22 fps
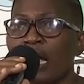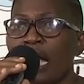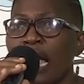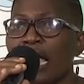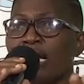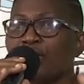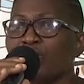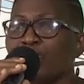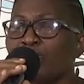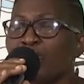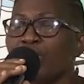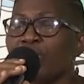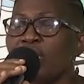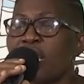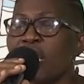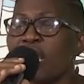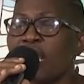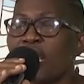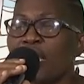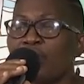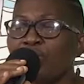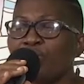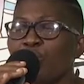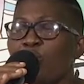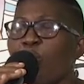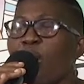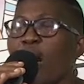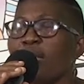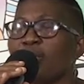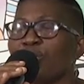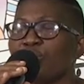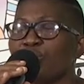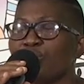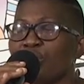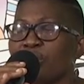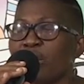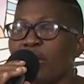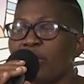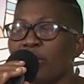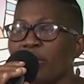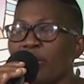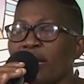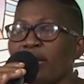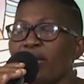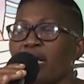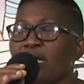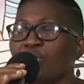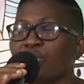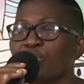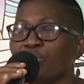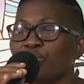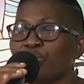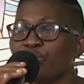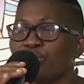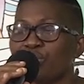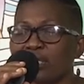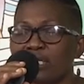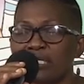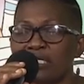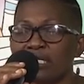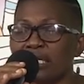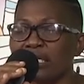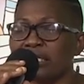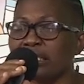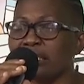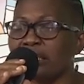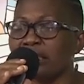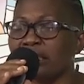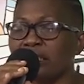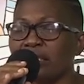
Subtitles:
And today you want to surrender to Jesus.